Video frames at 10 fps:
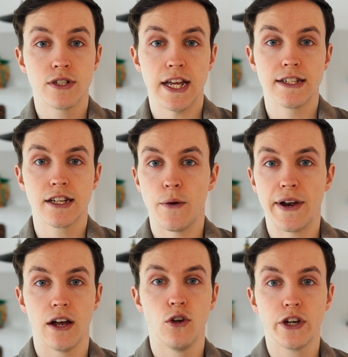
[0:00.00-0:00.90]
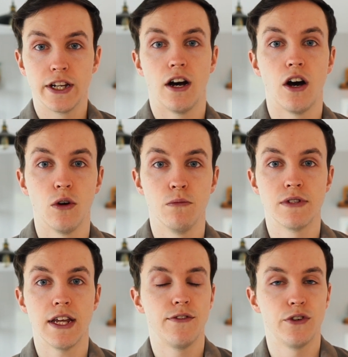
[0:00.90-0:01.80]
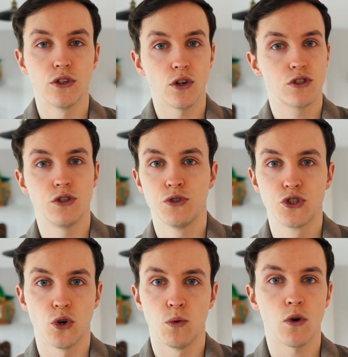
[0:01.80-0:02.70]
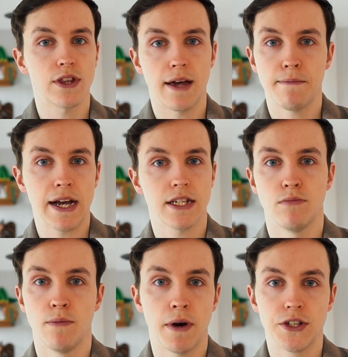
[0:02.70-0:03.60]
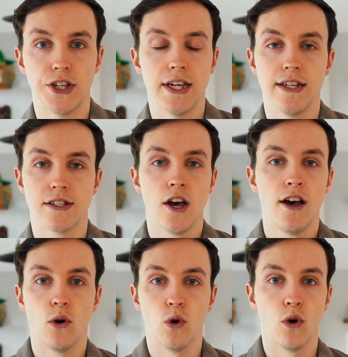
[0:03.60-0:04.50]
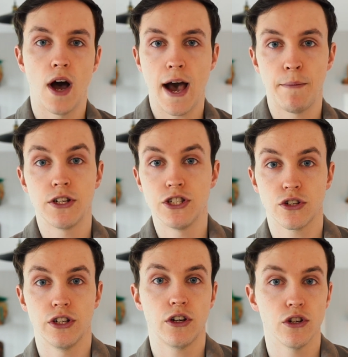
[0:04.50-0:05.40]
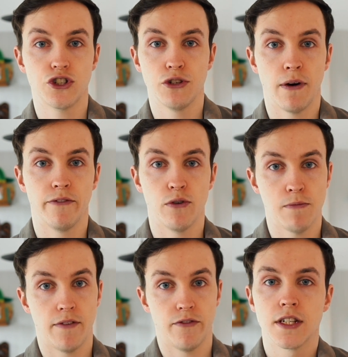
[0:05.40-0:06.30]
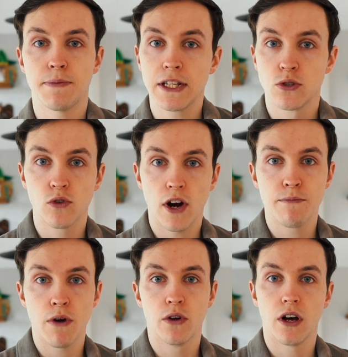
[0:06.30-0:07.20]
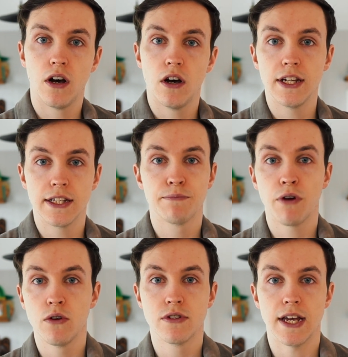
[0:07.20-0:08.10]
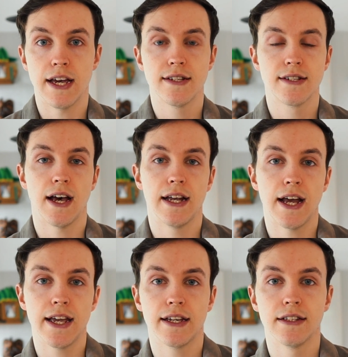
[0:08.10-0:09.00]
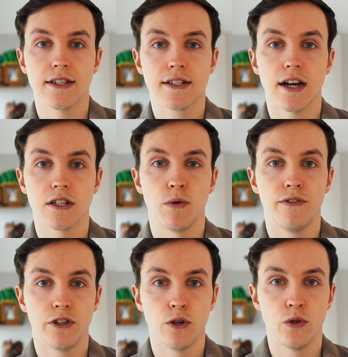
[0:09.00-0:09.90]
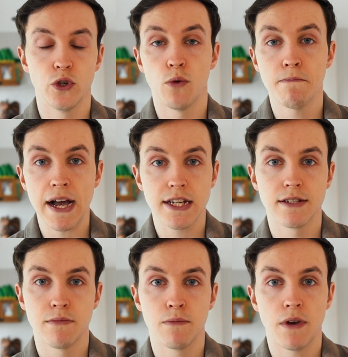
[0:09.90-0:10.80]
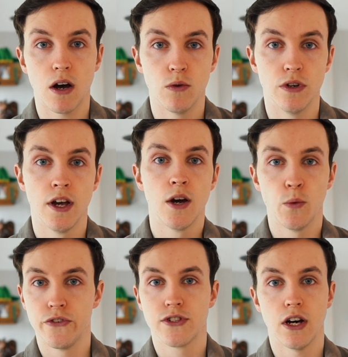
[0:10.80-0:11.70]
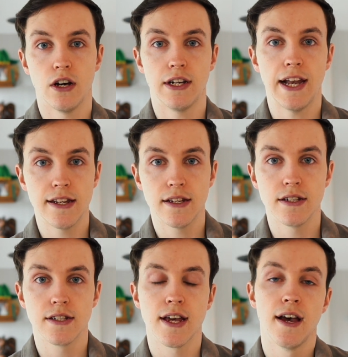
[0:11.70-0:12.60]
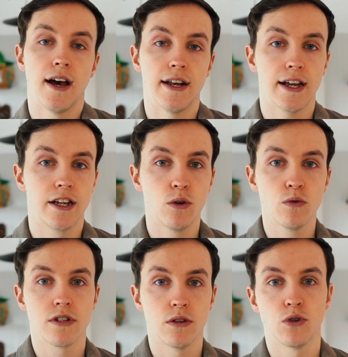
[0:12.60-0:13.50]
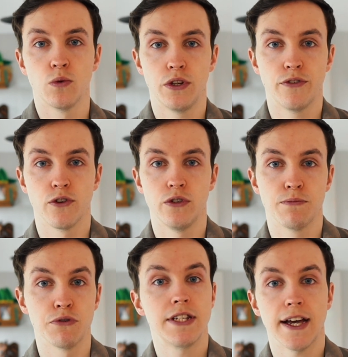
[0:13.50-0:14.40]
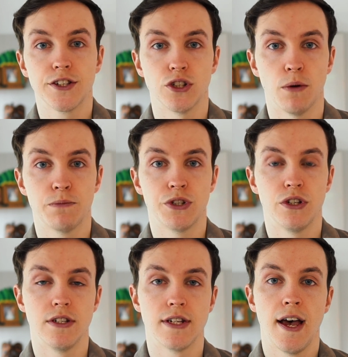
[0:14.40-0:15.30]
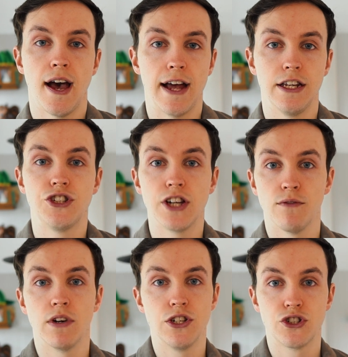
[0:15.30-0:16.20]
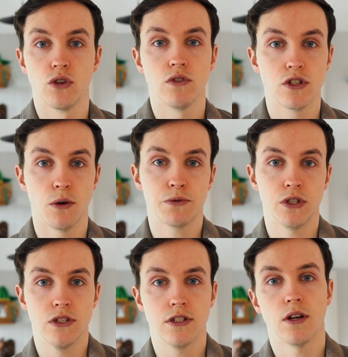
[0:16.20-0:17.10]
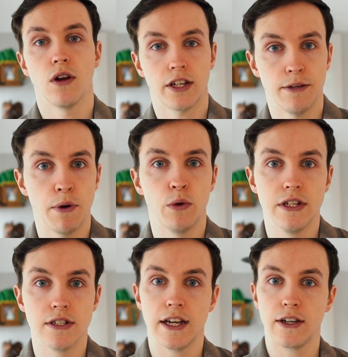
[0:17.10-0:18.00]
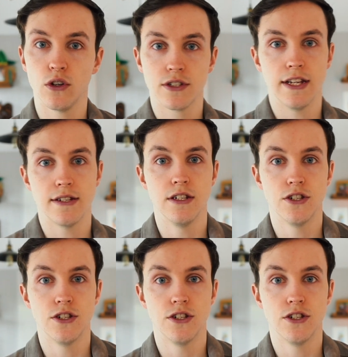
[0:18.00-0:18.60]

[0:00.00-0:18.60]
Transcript: sense going out looking at homes if you're not too sure what that maximum budget is or how much it's gonna cost you month on month. Speak to a great broker early in the process and they can discuss with you your maximum loan with certain lenders and they can also talk you through your protection options and your general insurance options, so like your buildings and contents